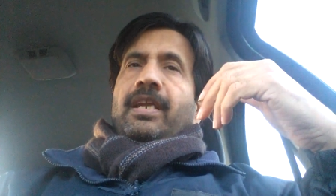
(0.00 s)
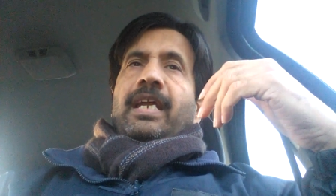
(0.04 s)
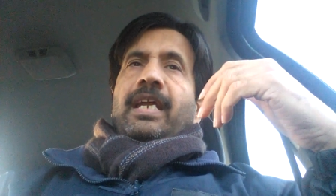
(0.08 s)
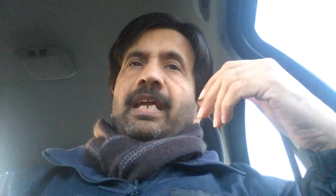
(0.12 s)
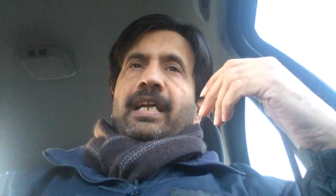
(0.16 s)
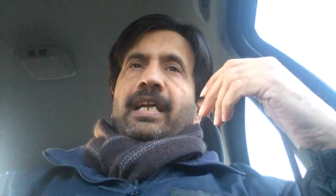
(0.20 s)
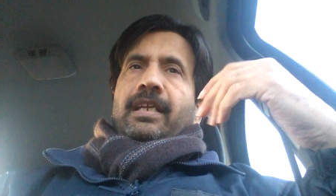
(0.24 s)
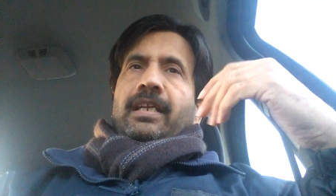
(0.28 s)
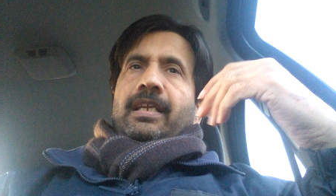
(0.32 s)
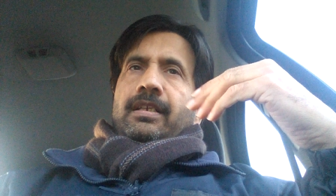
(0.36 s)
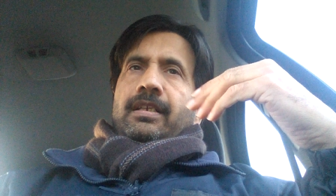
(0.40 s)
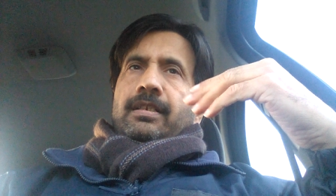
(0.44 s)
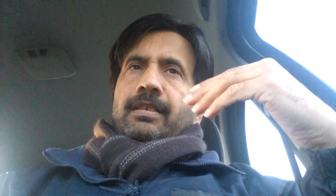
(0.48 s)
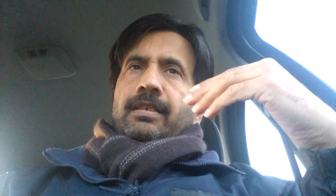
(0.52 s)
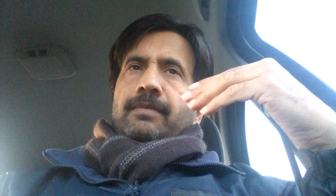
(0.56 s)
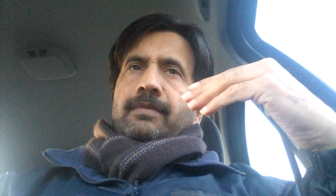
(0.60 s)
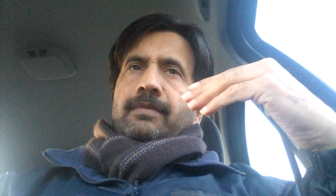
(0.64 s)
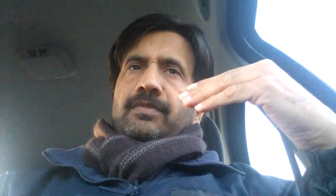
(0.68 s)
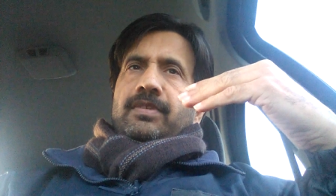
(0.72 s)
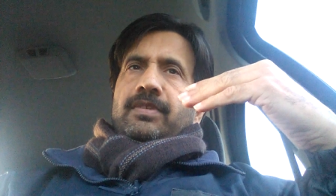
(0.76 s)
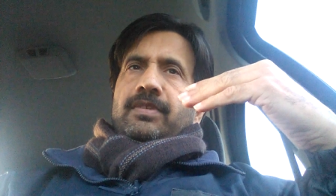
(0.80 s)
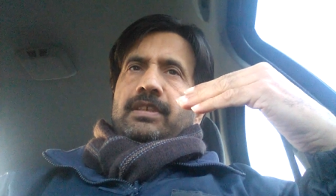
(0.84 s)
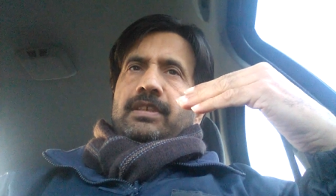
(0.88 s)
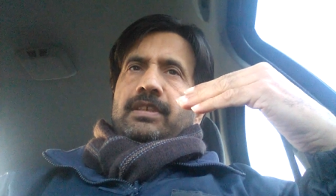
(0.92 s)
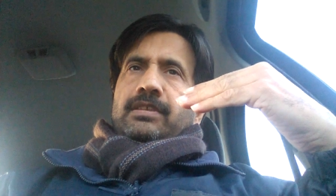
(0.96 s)
getting uh,
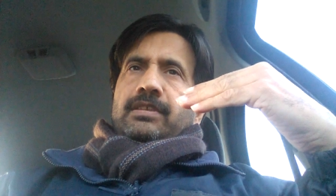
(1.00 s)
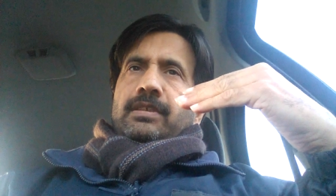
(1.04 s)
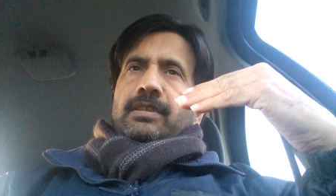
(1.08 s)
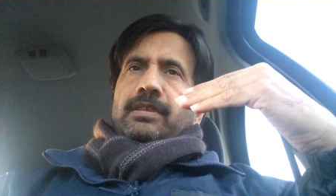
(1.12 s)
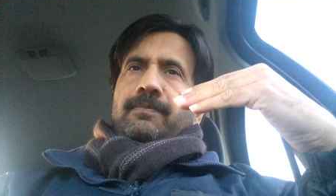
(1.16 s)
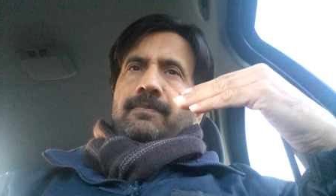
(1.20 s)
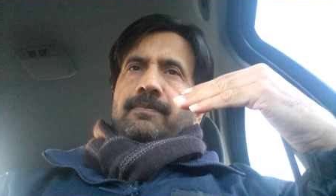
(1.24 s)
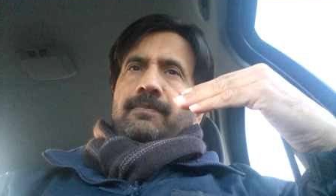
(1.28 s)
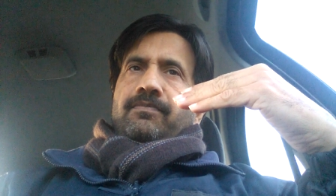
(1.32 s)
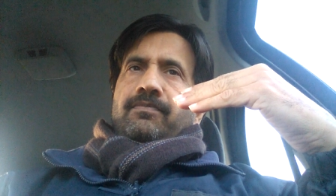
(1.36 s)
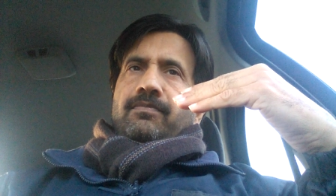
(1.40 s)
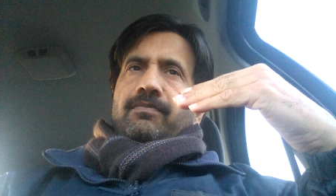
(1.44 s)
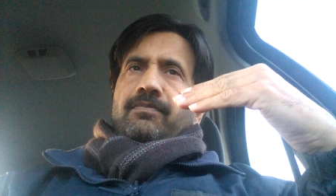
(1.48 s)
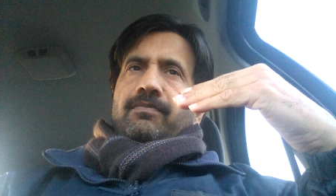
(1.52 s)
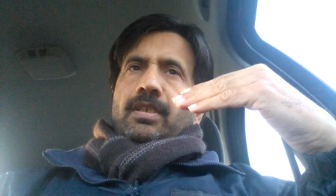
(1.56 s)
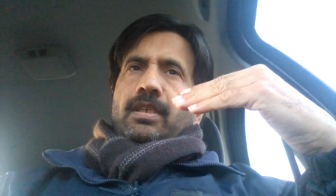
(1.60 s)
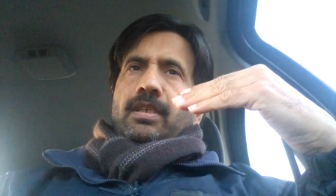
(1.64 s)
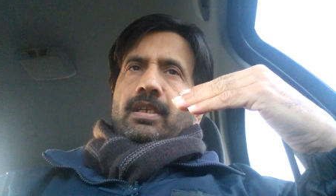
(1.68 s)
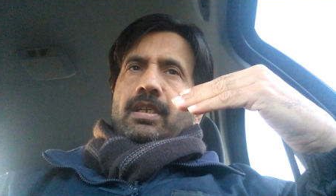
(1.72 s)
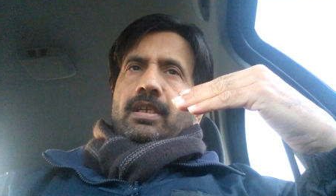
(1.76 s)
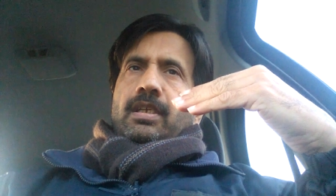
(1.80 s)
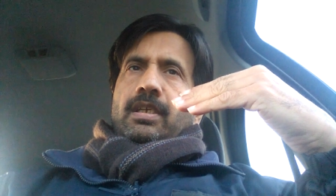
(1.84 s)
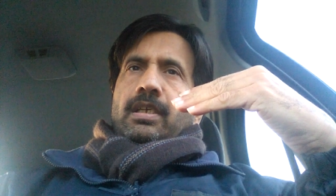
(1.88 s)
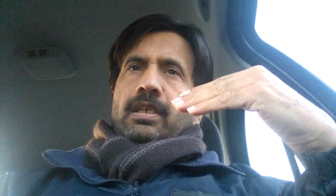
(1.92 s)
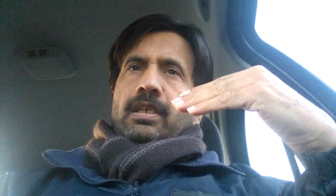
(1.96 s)
these uh,
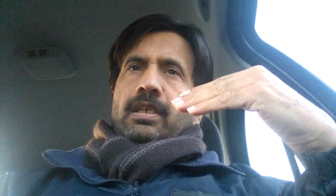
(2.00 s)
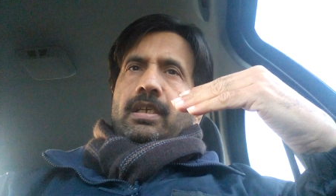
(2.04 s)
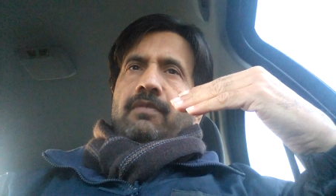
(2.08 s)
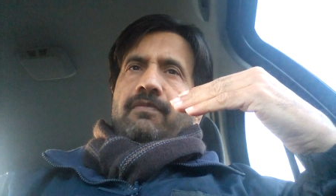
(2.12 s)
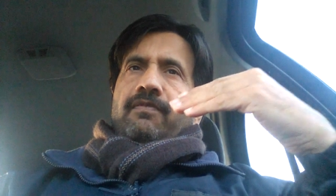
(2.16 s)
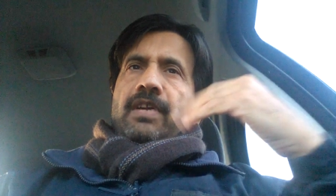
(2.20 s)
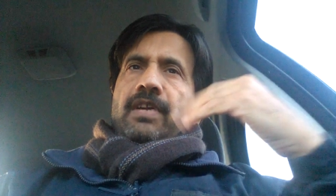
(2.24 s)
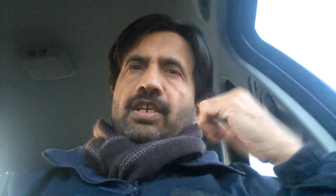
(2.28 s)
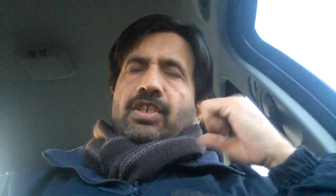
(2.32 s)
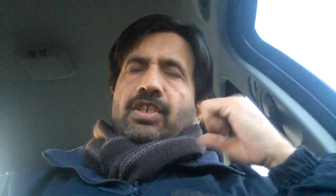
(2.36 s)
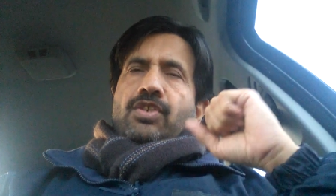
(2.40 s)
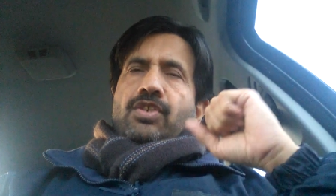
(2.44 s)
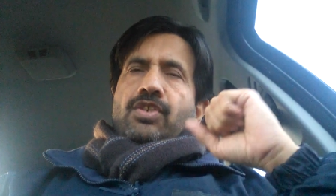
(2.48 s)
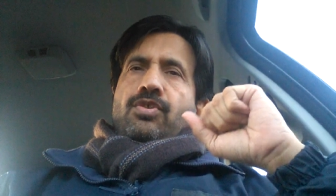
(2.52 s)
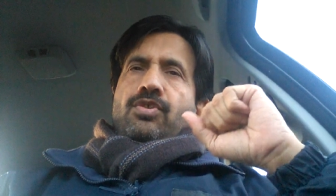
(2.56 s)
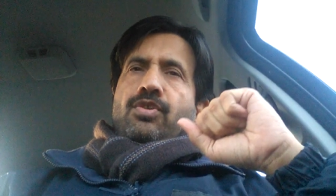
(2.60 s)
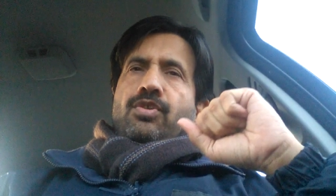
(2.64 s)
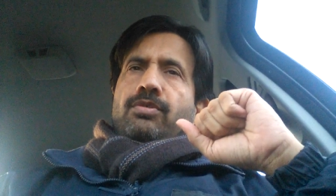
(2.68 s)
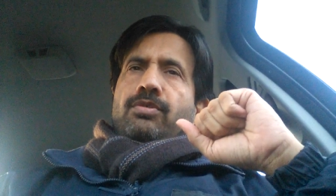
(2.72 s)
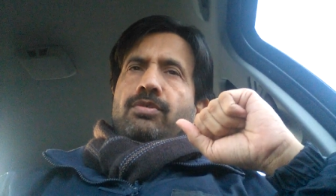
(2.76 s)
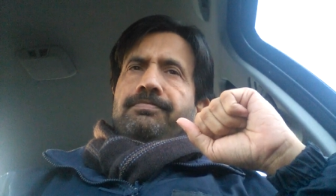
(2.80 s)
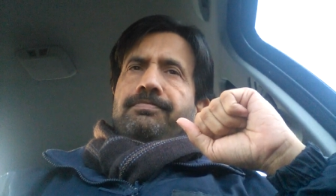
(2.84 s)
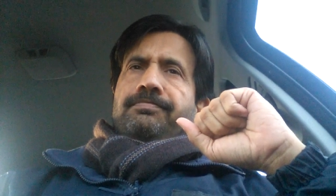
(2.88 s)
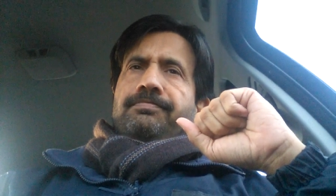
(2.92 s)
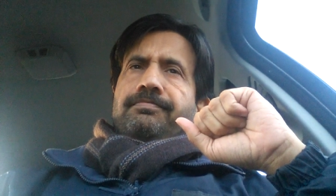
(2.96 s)
uh, infections you
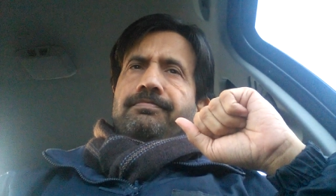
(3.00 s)
know